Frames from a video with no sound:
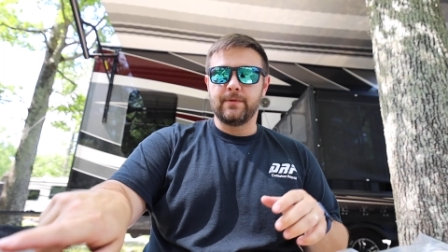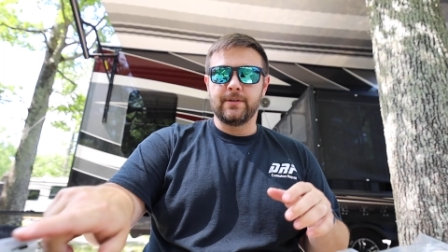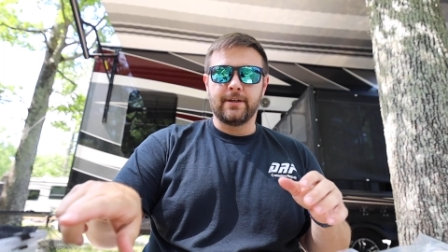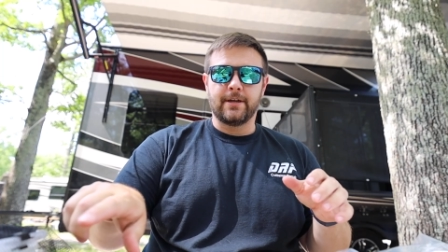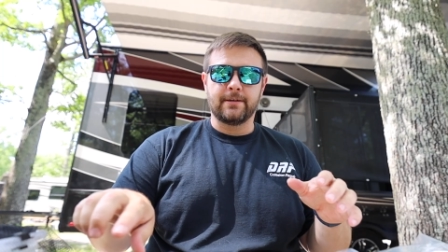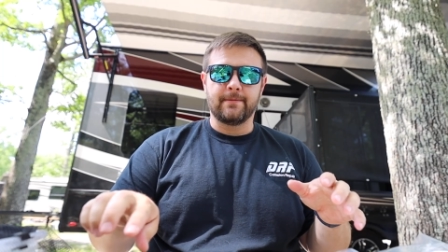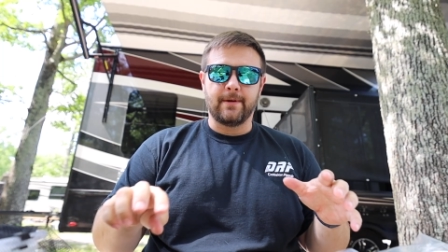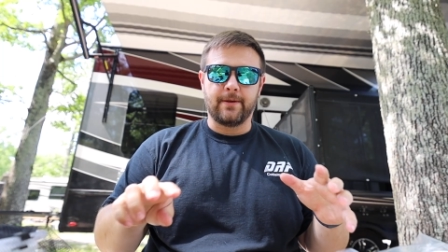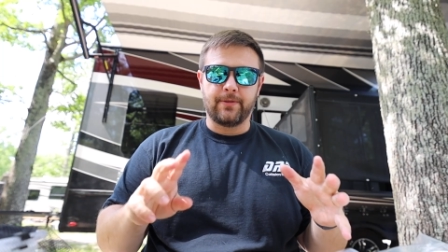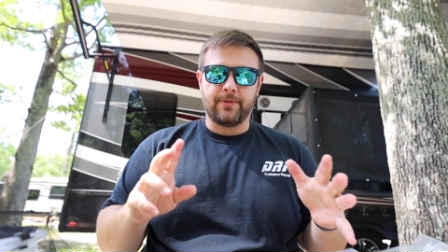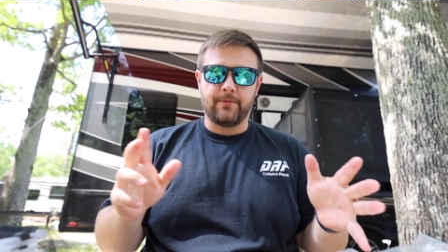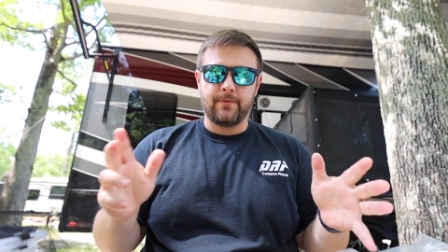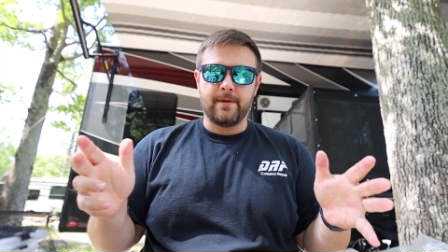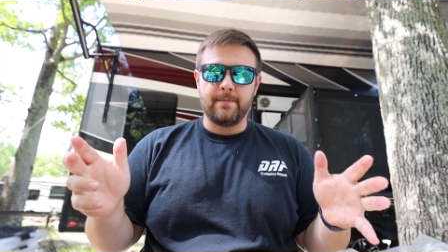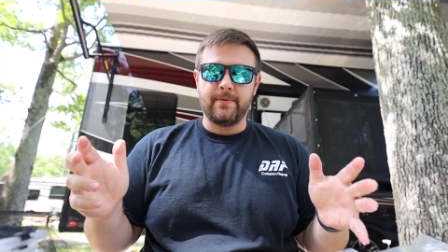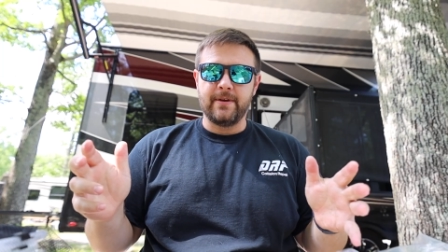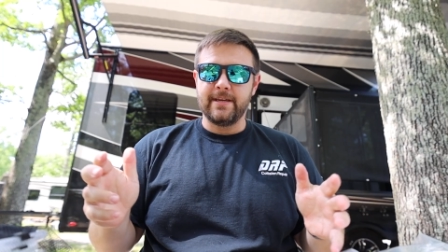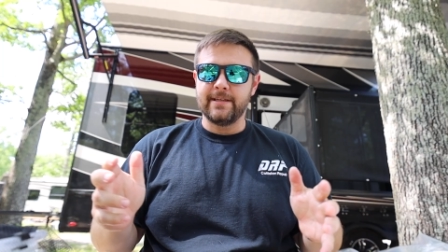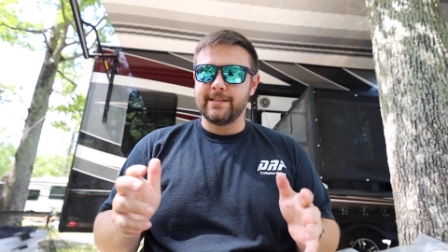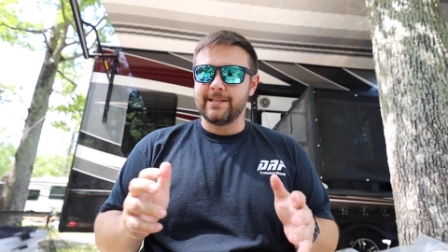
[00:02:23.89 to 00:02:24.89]
We talked about three
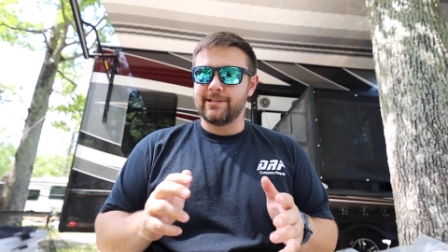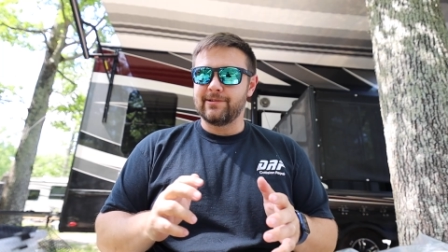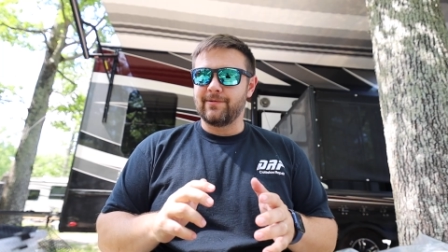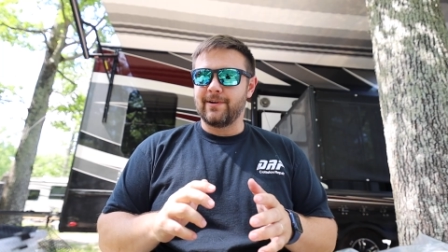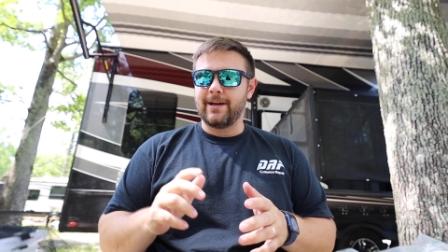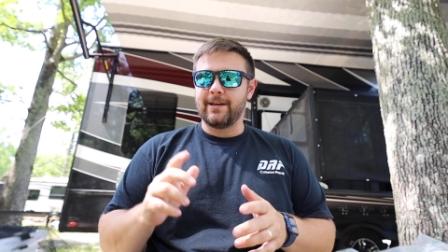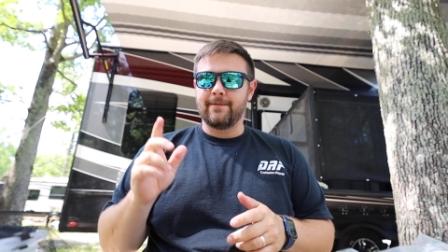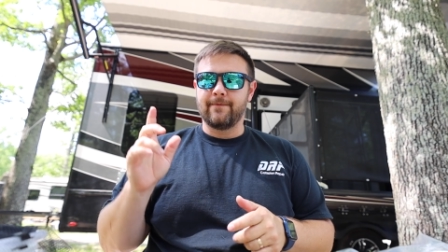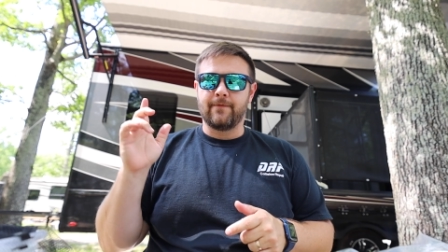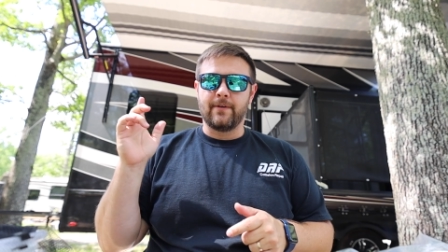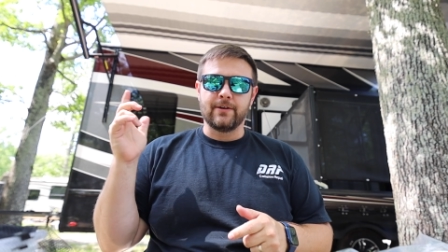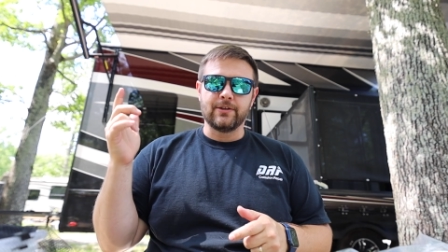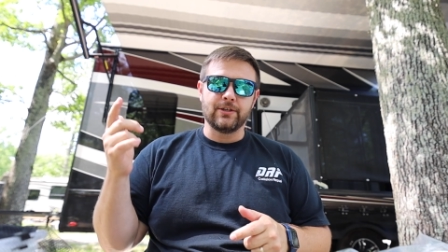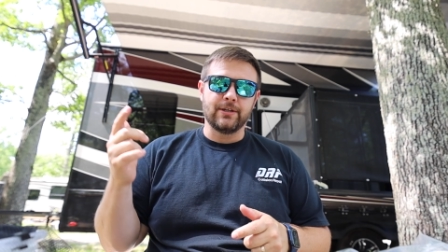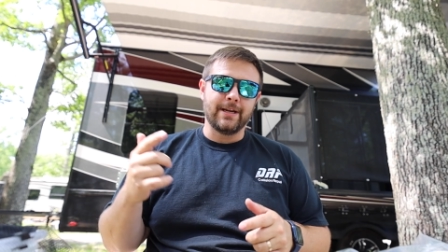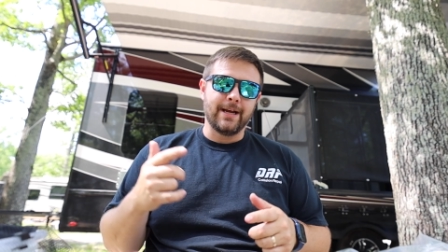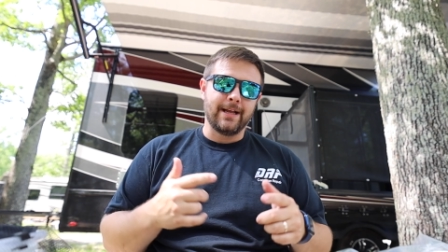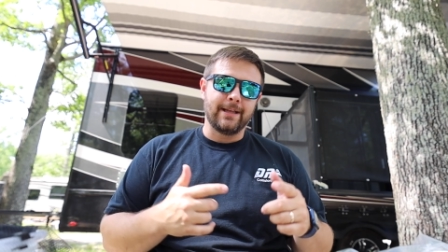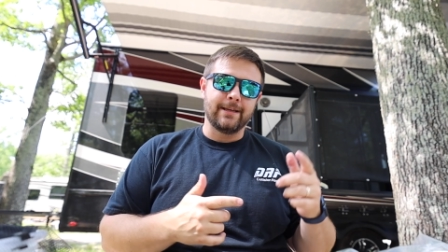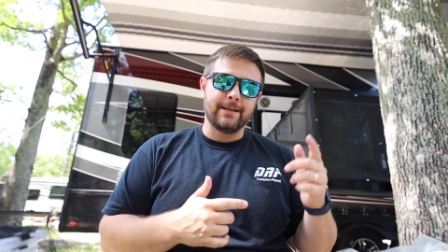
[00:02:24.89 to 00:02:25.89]
pieces, right?
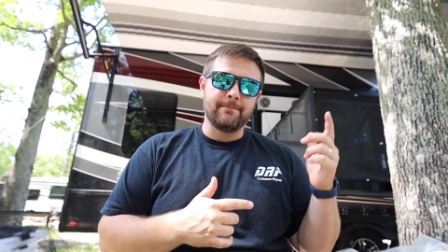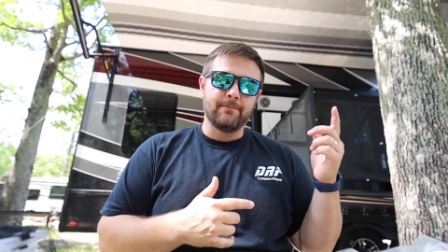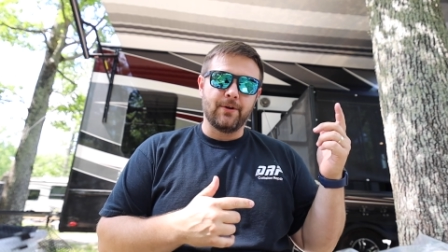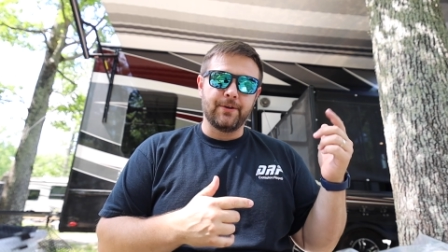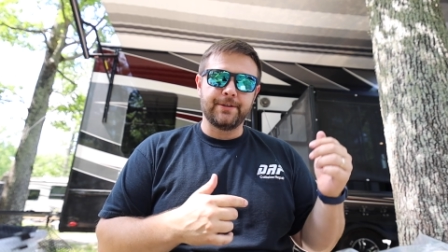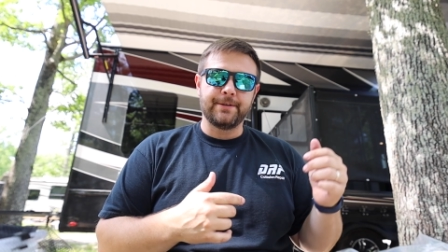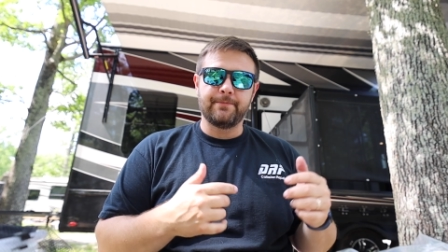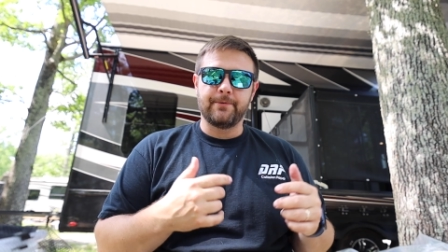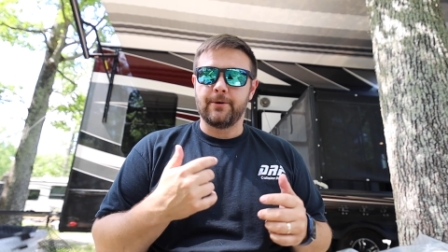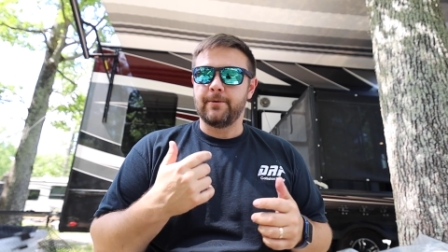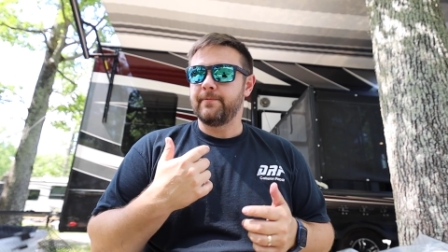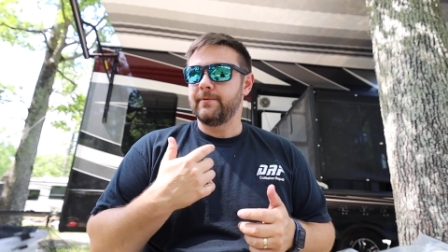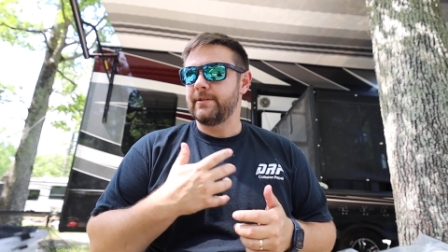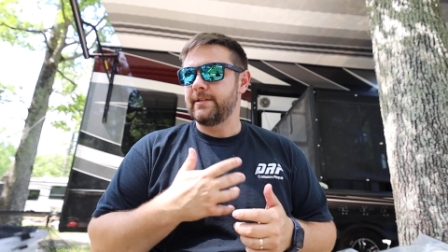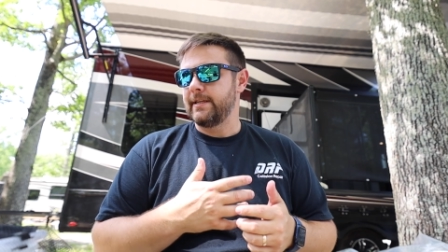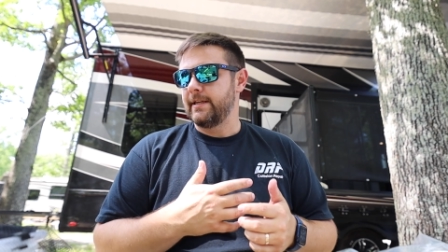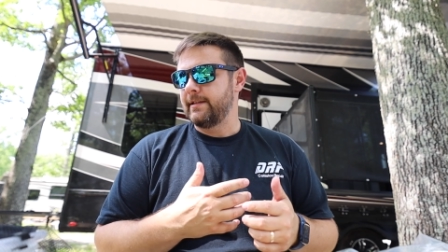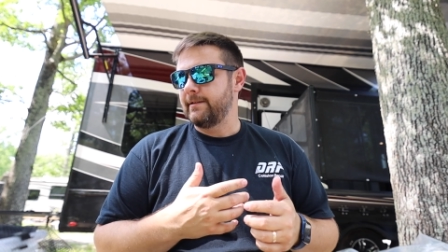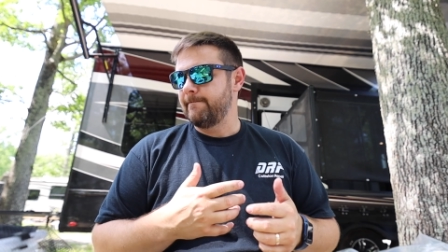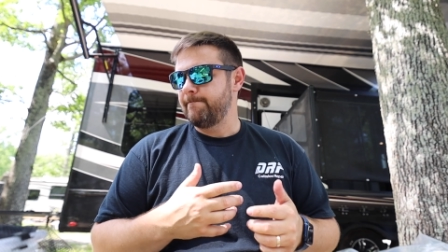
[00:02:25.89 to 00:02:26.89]
Functionality,
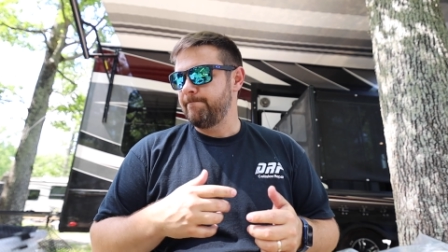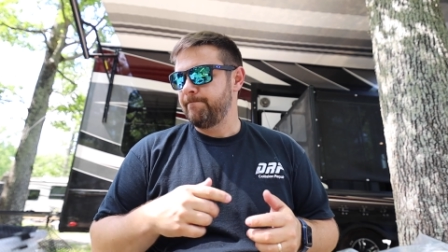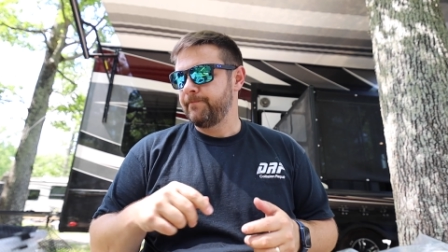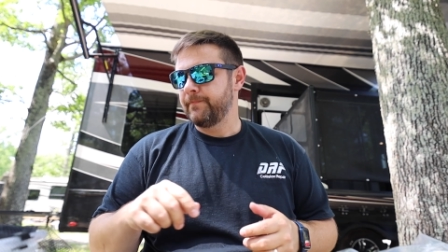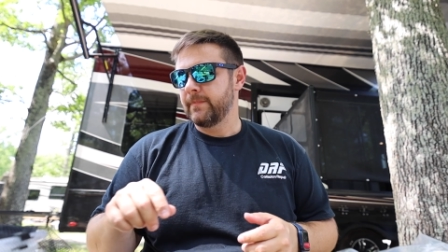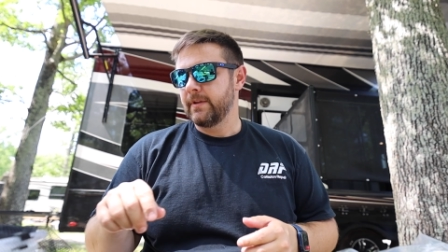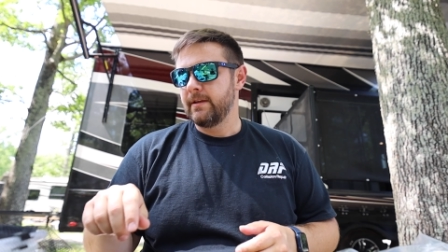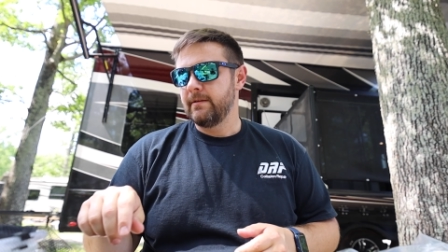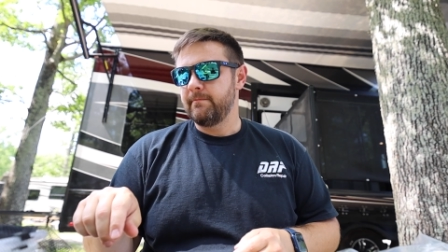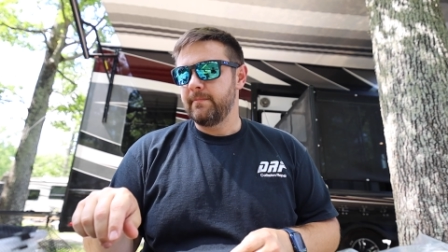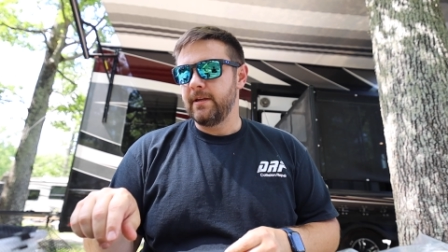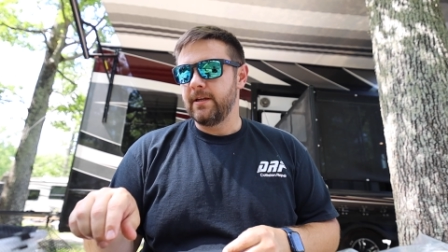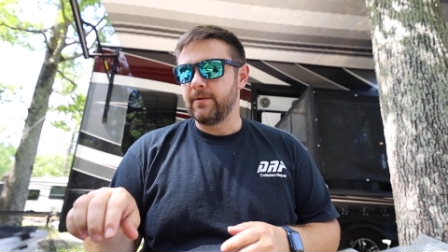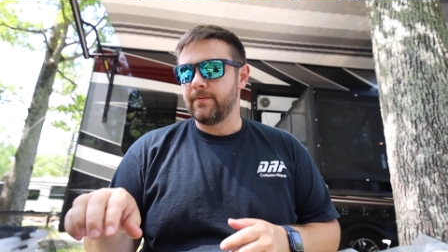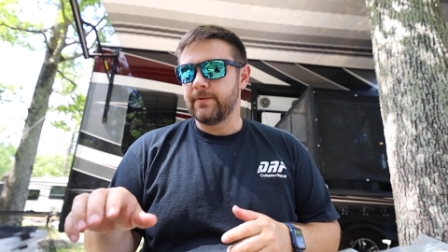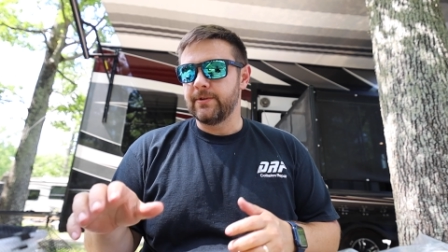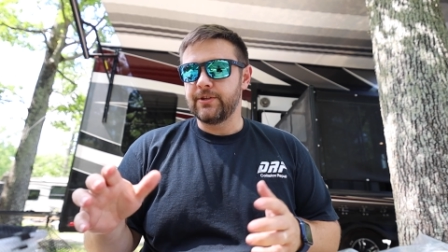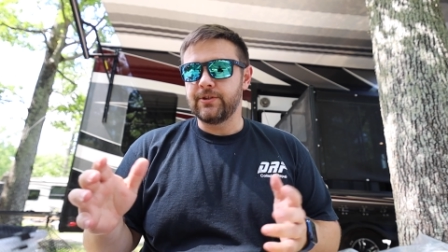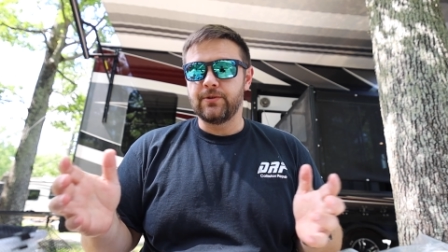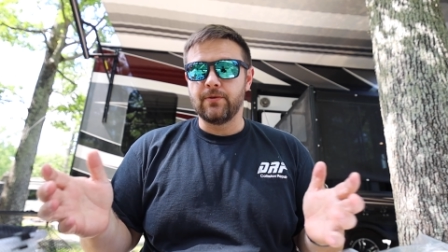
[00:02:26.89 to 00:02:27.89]
multi-purpose, and being
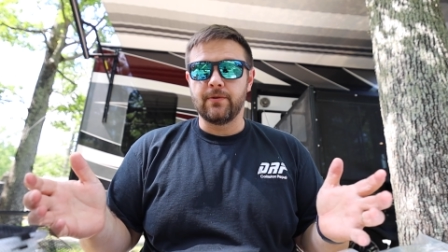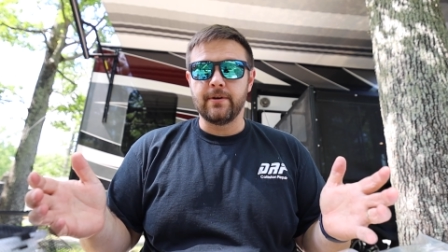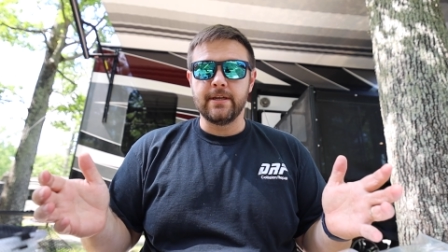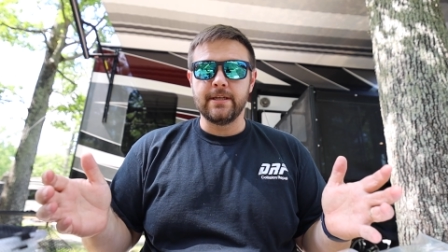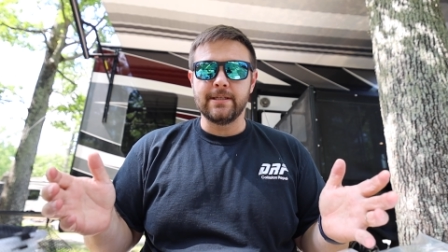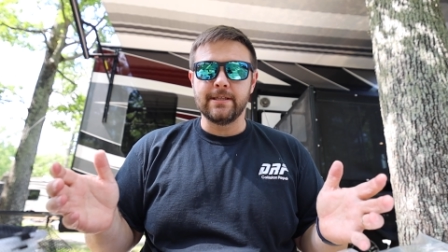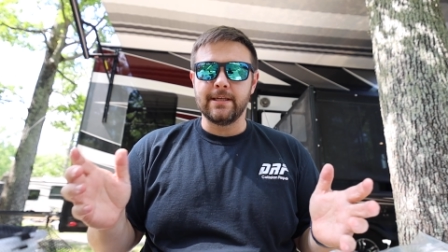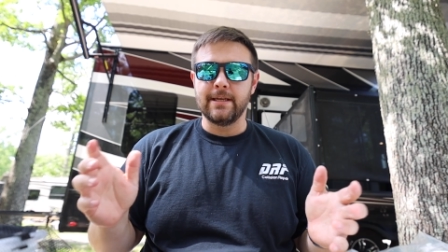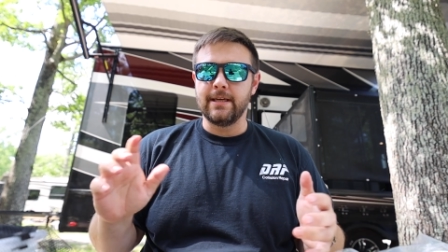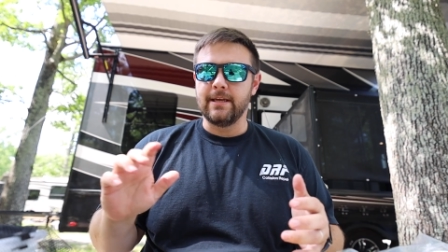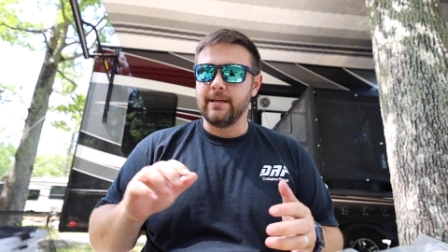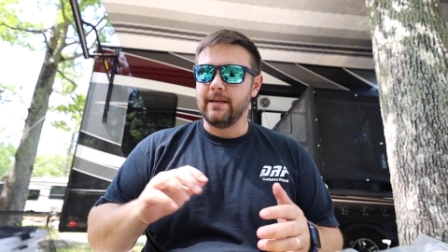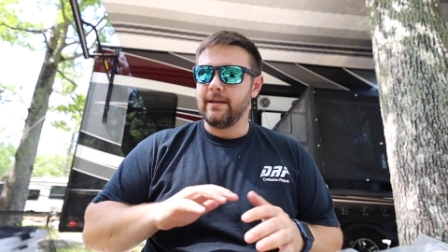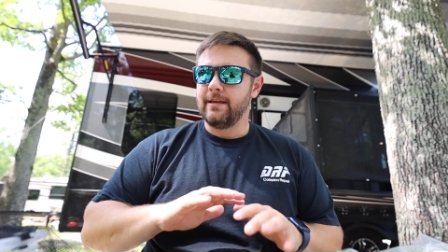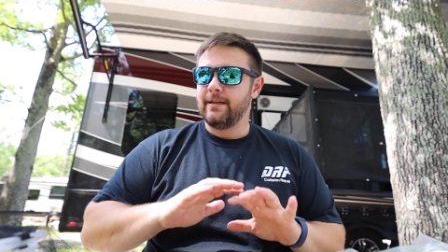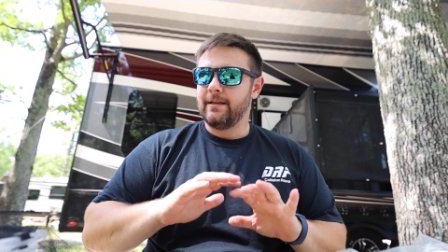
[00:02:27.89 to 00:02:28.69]
able to store easily.